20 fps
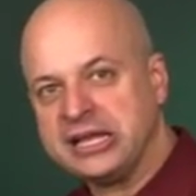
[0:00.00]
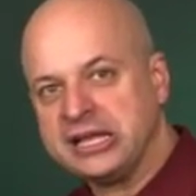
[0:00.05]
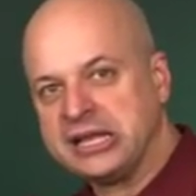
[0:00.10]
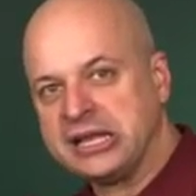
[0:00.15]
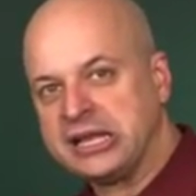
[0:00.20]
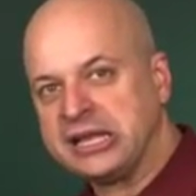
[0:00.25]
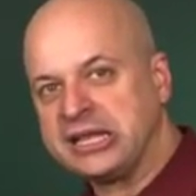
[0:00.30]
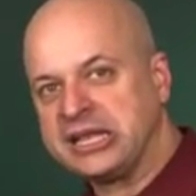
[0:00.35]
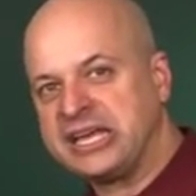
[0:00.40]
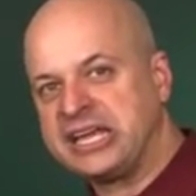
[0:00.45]

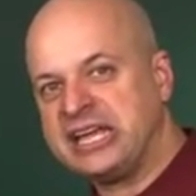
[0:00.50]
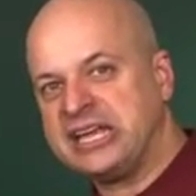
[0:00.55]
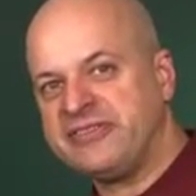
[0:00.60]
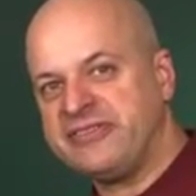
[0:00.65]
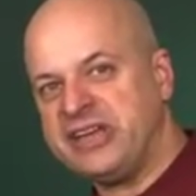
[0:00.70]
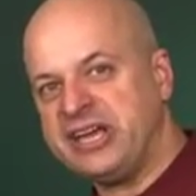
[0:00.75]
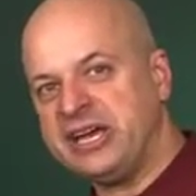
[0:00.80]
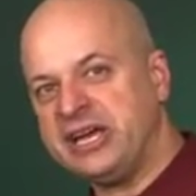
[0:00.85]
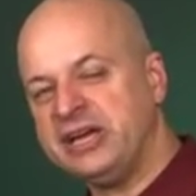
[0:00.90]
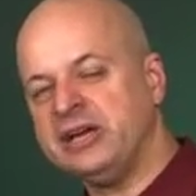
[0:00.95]

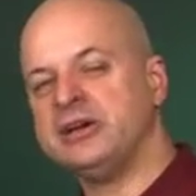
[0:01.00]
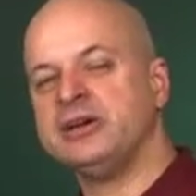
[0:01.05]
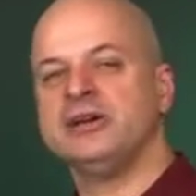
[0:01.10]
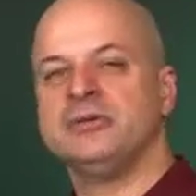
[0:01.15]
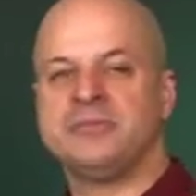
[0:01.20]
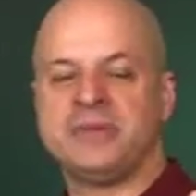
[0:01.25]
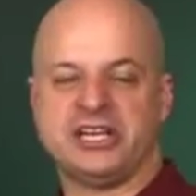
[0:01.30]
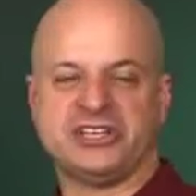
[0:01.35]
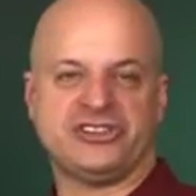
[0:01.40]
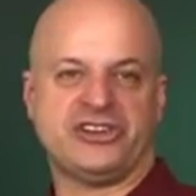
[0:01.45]
leaving
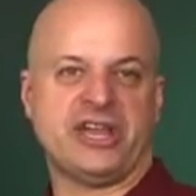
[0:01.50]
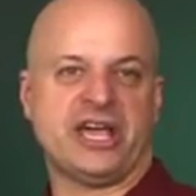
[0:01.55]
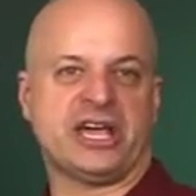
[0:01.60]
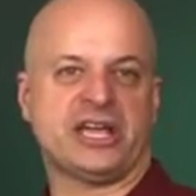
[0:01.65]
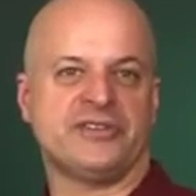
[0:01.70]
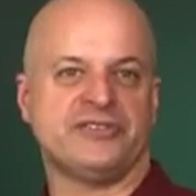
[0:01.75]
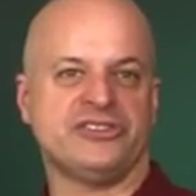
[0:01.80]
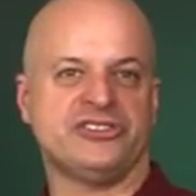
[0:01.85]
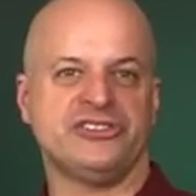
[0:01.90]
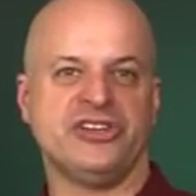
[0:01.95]
makes it
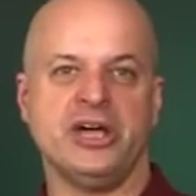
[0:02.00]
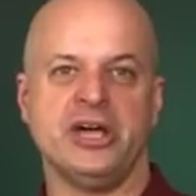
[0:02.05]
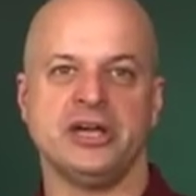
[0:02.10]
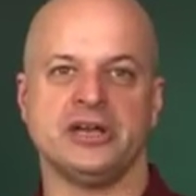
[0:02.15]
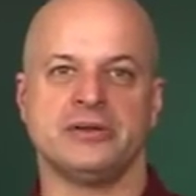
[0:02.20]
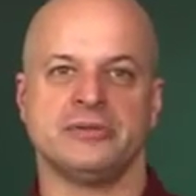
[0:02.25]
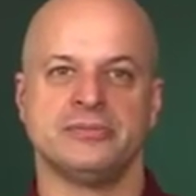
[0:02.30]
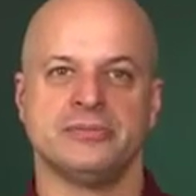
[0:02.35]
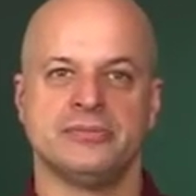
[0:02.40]
negative inside.